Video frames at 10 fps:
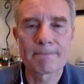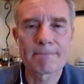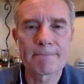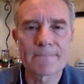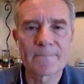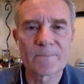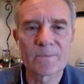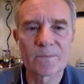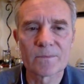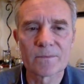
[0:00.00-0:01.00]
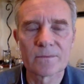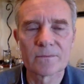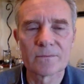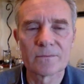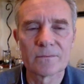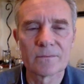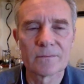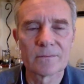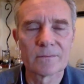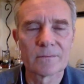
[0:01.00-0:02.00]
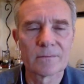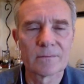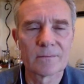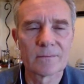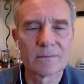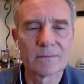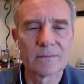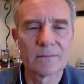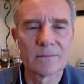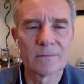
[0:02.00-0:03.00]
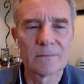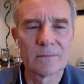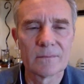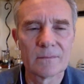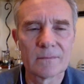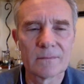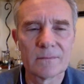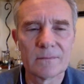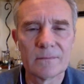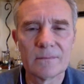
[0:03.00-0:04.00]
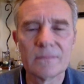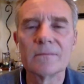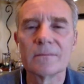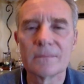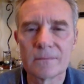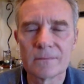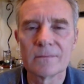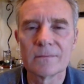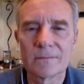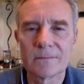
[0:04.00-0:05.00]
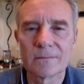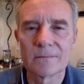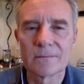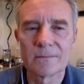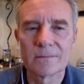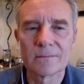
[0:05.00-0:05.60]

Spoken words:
The person shown says nothing.